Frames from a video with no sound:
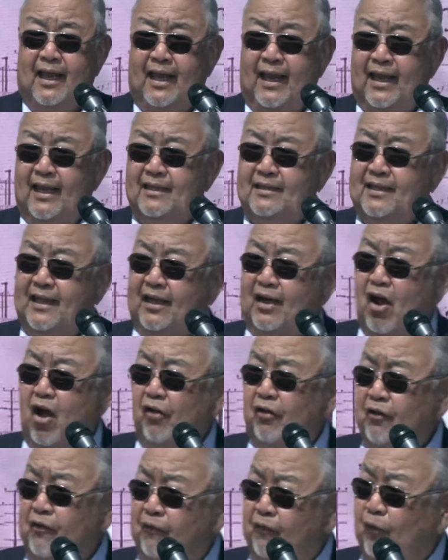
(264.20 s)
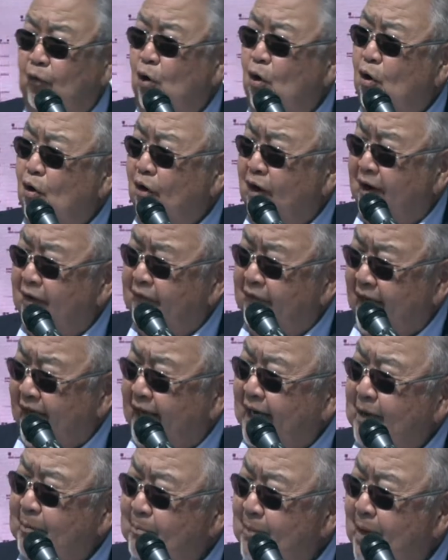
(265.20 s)
is that on the floor of
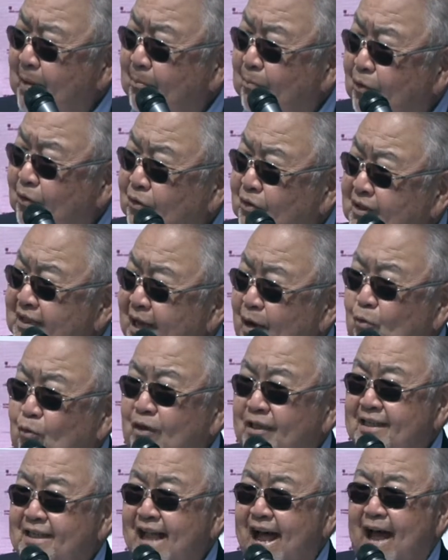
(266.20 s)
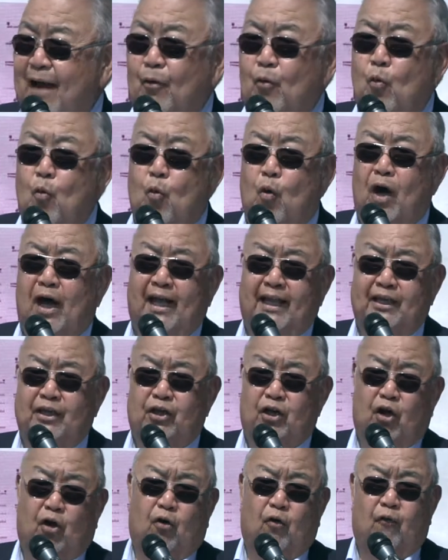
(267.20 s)
80 members, there was not one
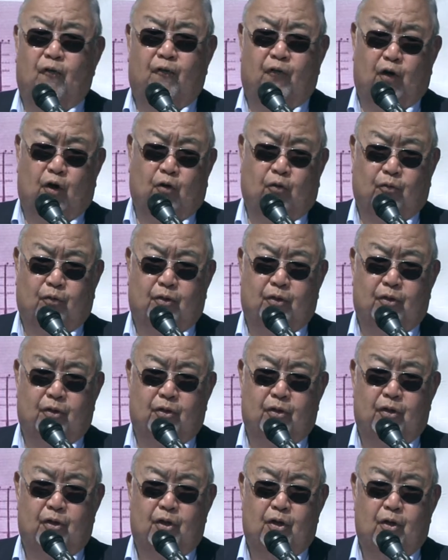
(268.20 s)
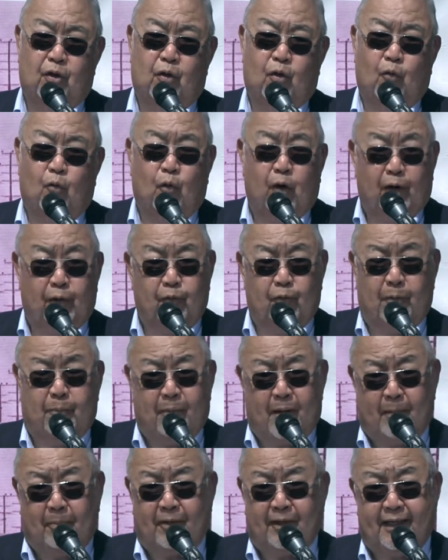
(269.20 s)
no vote. One
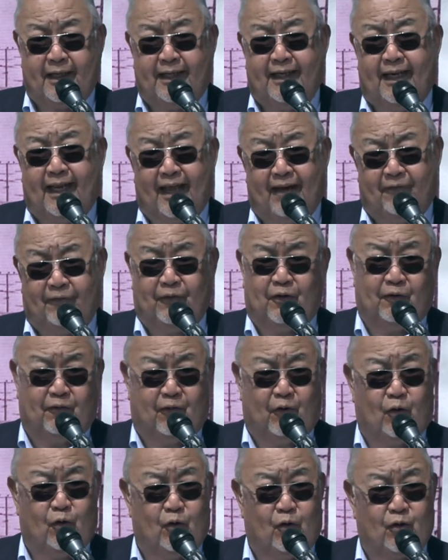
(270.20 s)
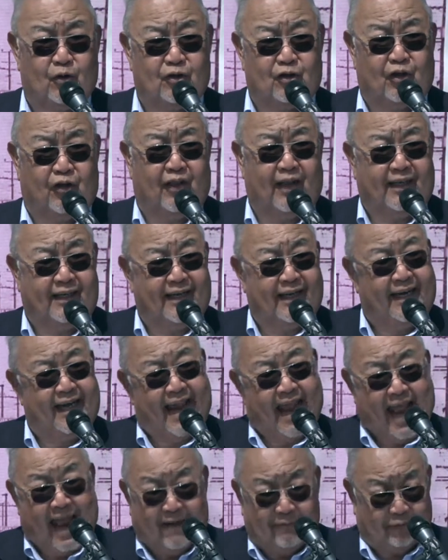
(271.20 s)
Republican left the floor, so they didn't
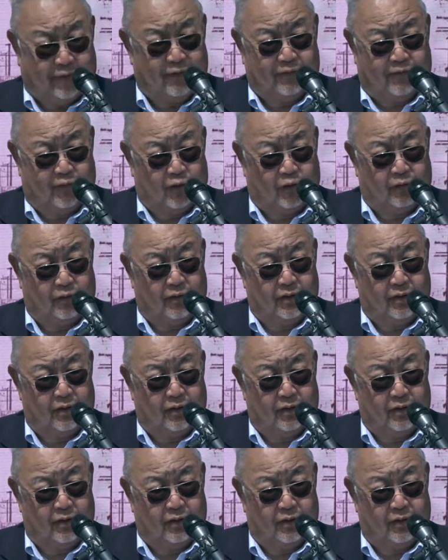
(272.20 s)
have to vote.